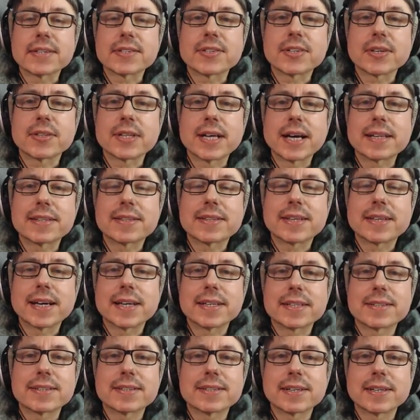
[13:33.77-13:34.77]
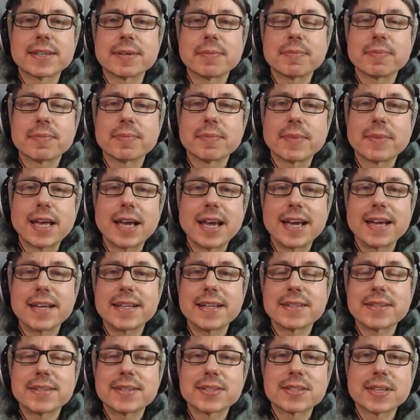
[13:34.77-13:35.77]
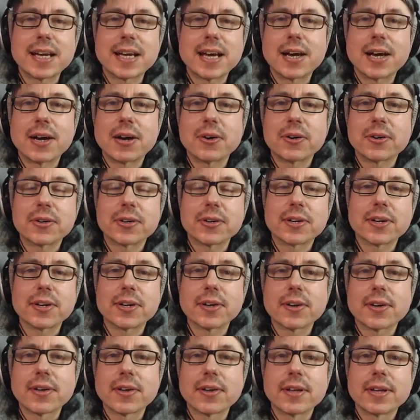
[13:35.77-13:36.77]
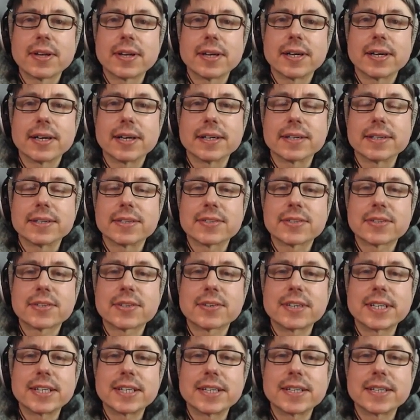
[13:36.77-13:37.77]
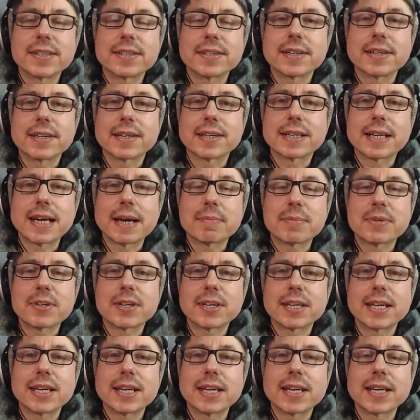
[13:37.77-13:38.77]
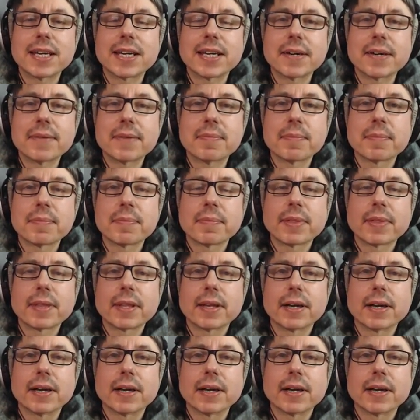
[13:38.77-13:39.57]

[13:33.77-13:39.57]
yes, so that ends our screen capture here.